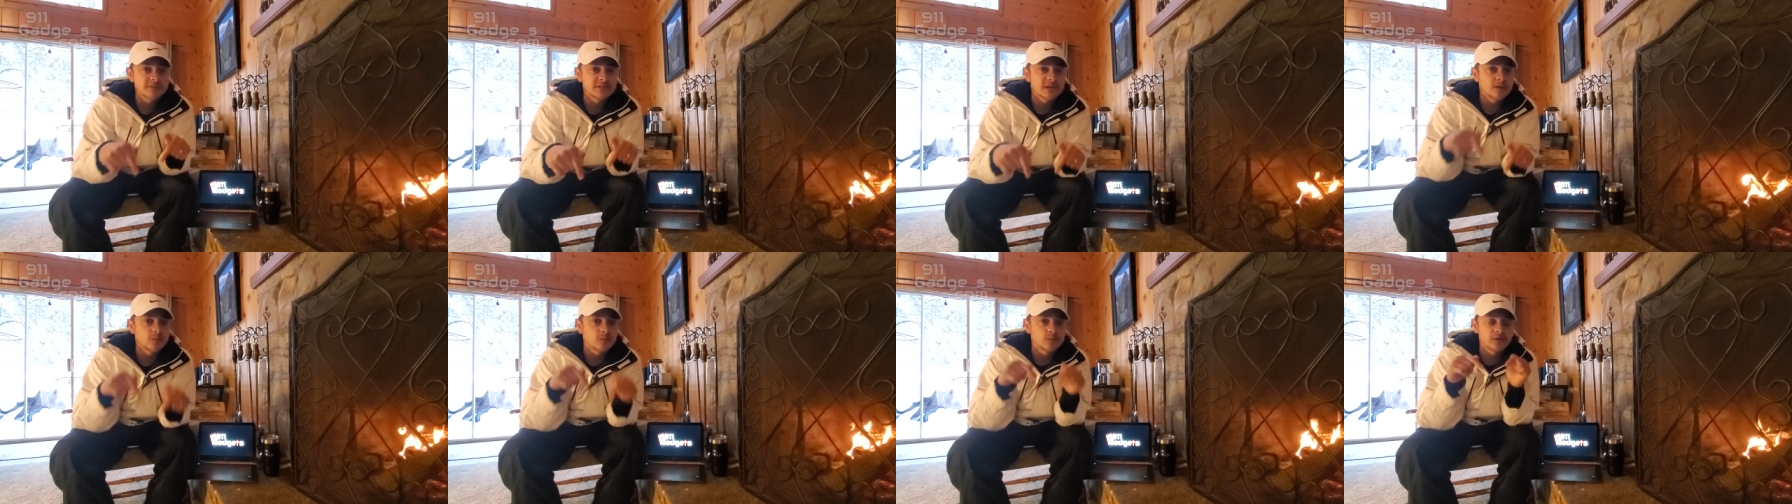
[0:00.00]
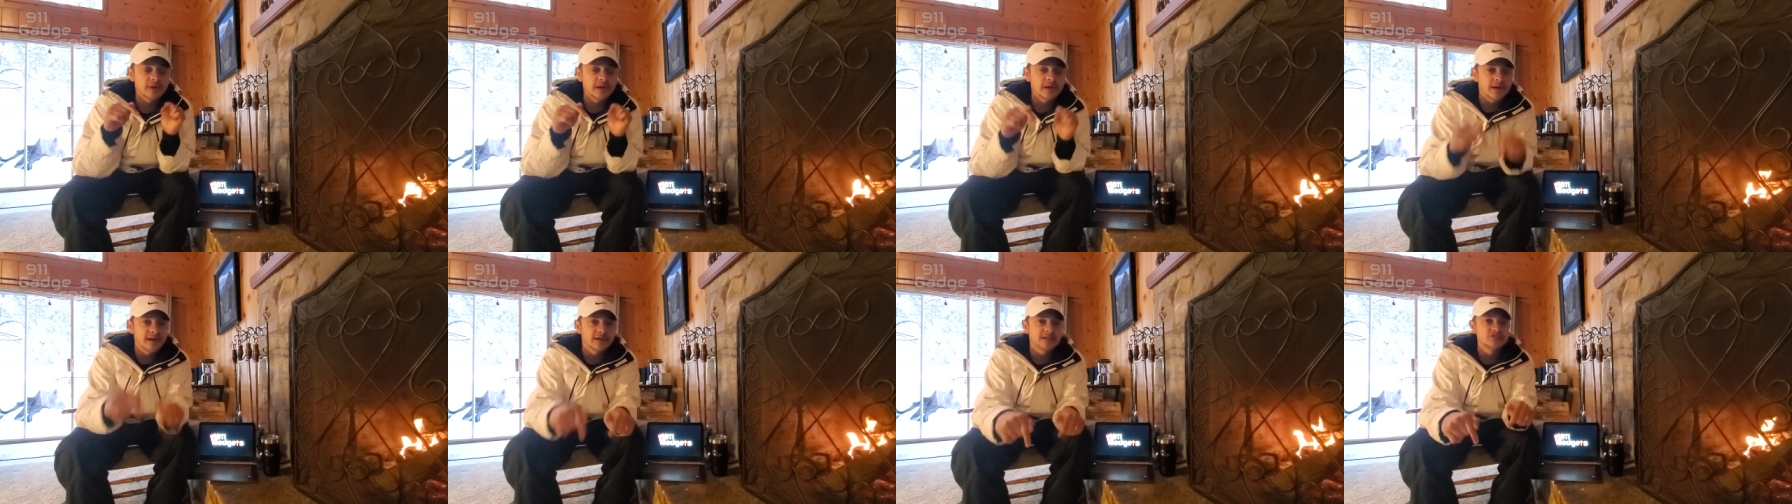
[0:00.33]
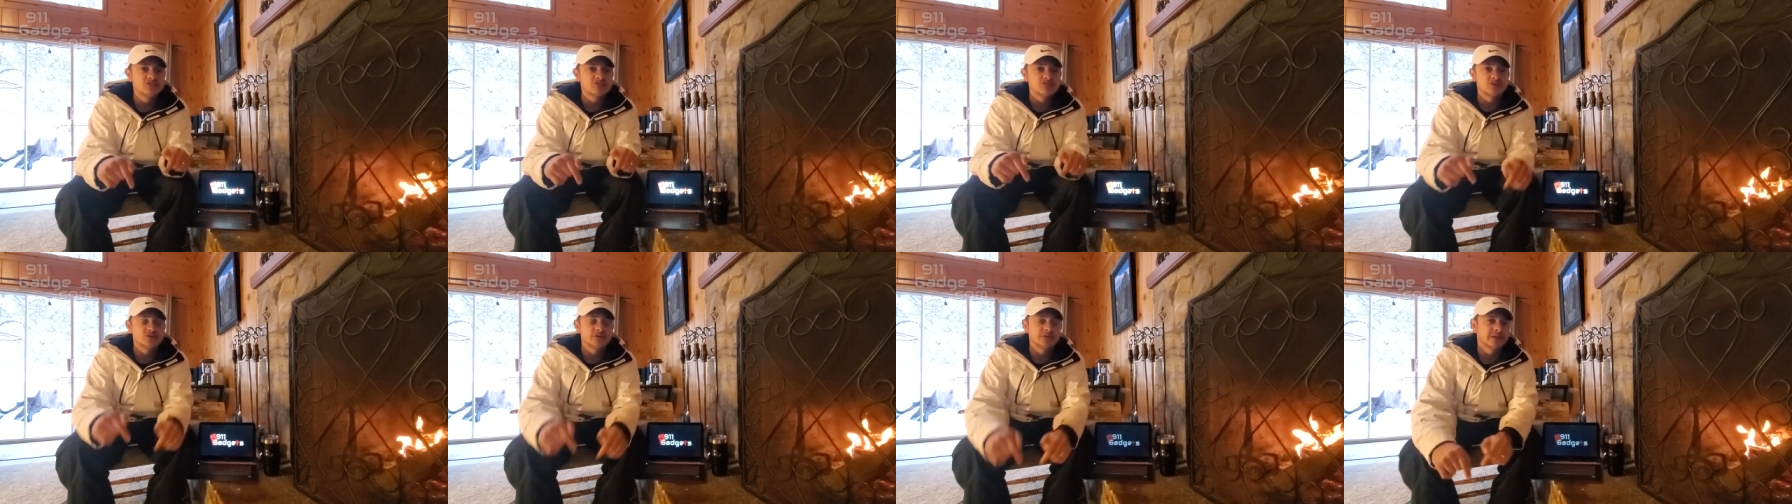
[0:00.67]
I will
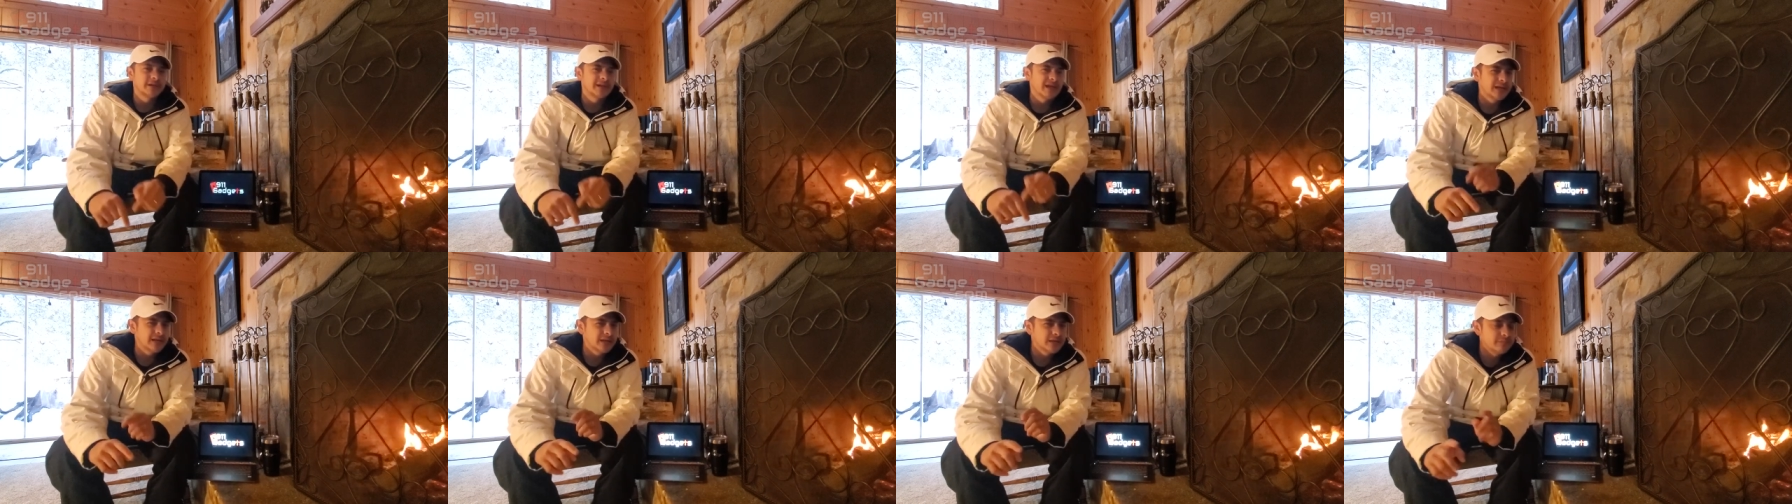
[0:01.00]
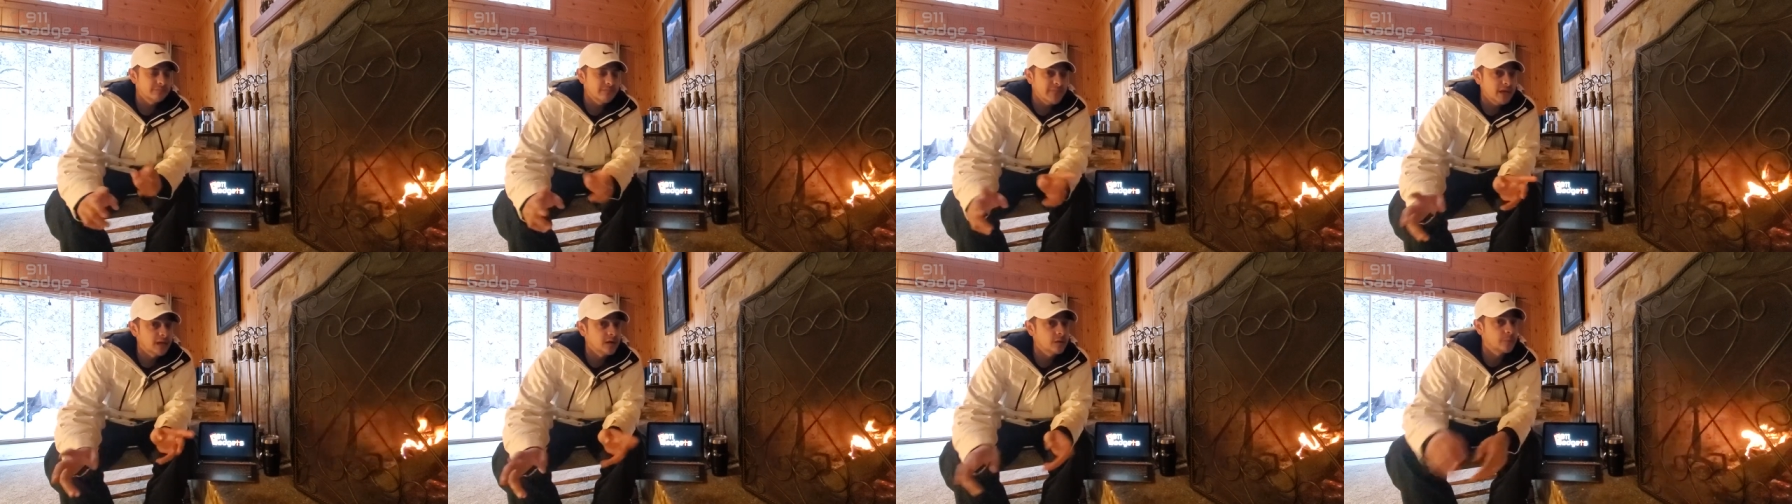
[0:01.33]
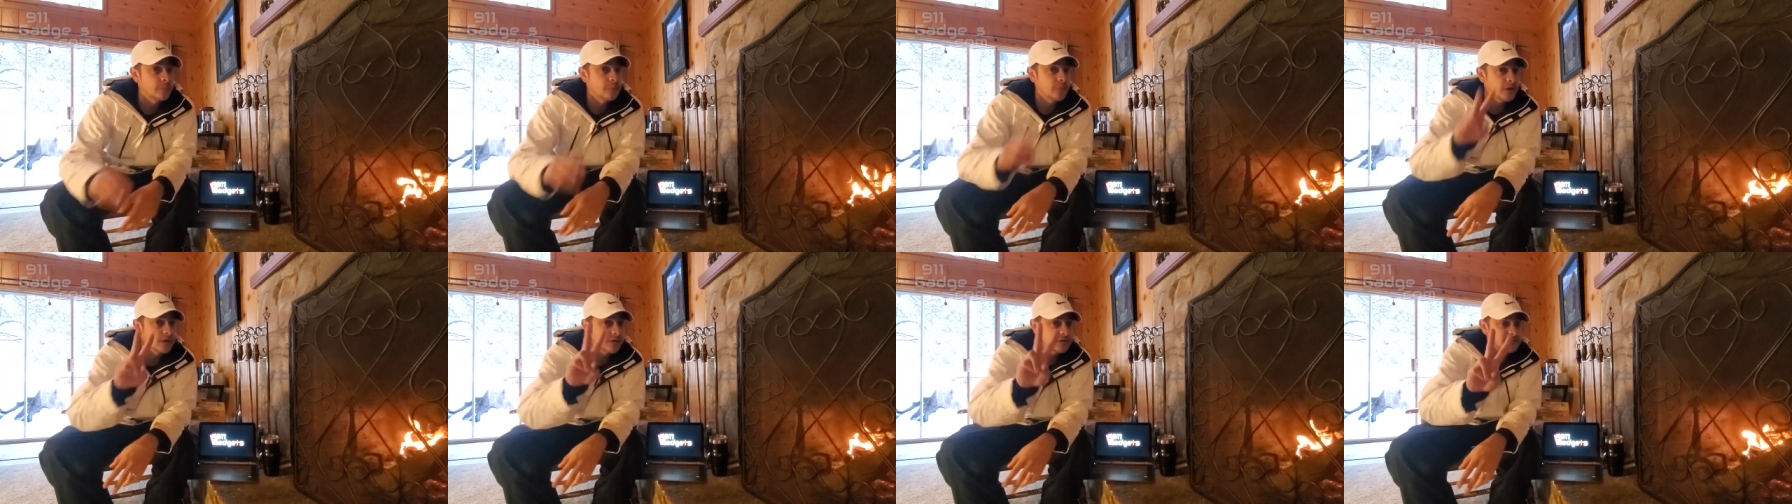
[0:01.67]
answer, and I can make a
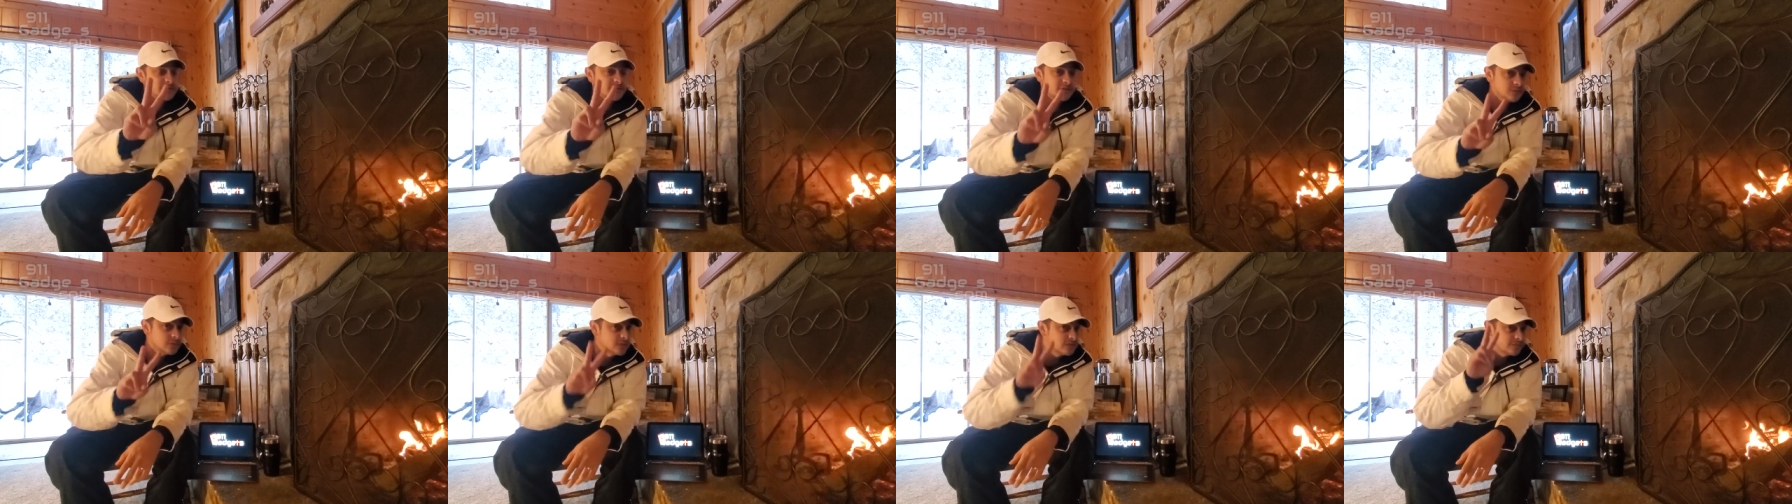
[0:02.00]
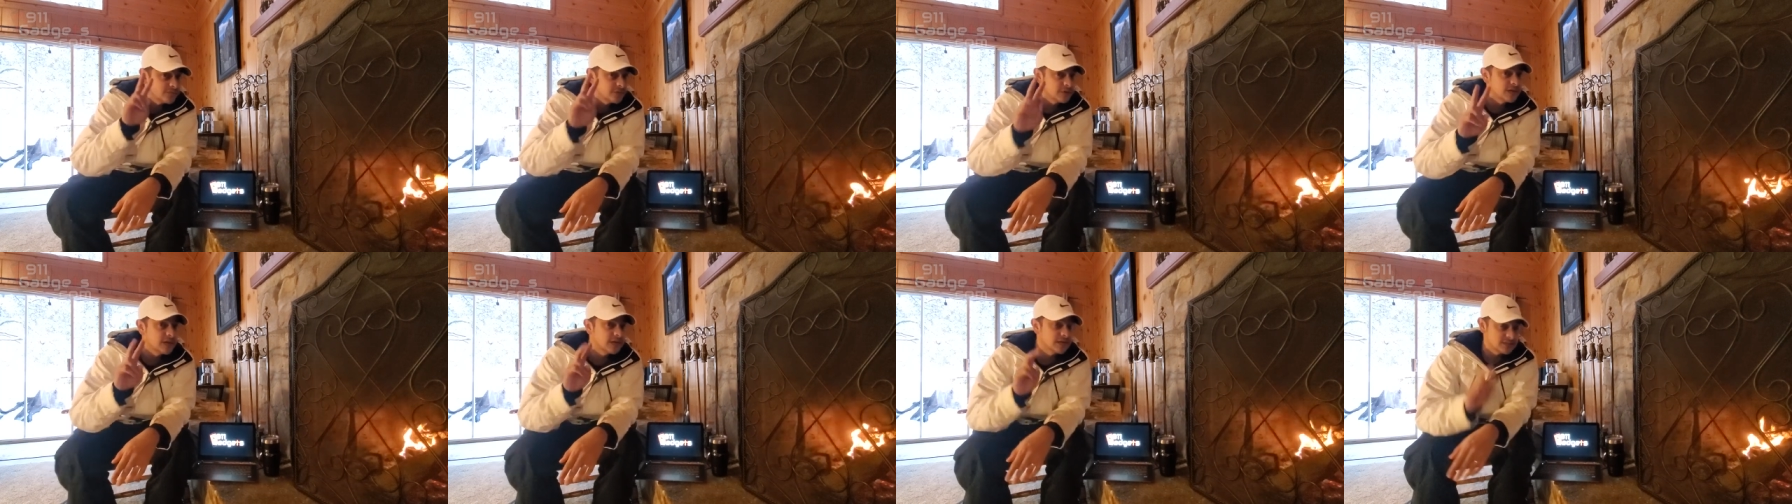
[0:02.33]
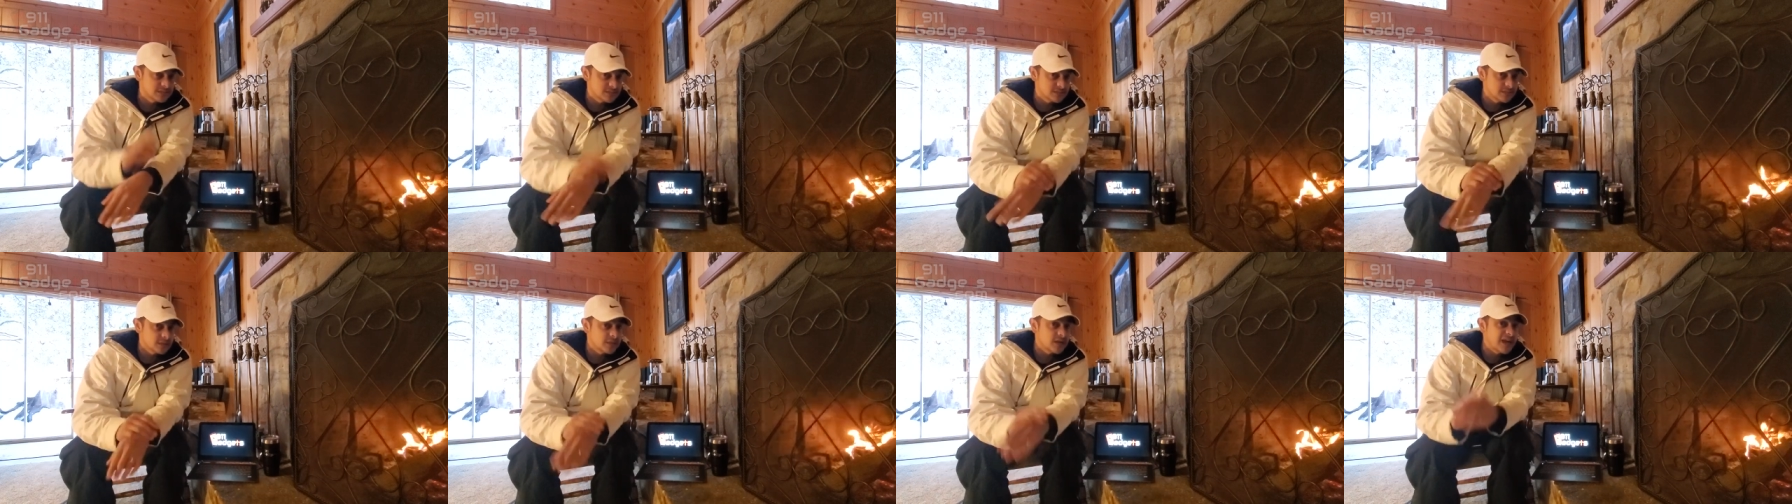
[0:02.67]
part two if you
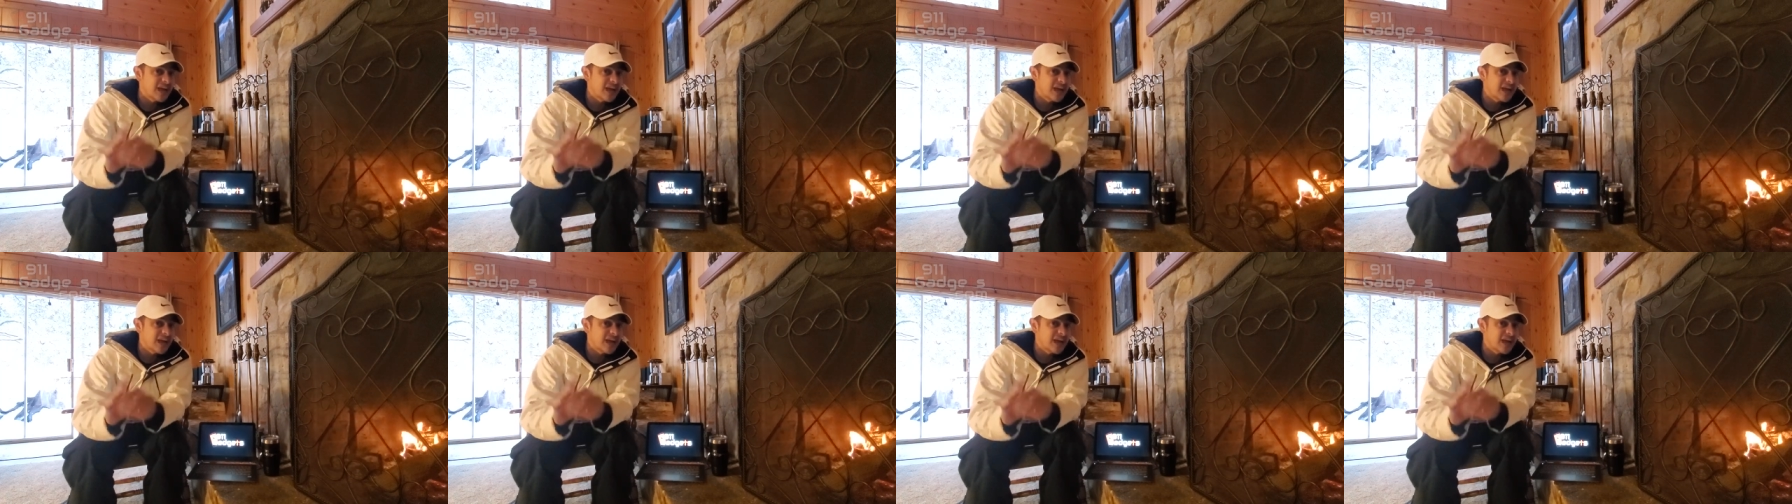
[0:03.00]
guys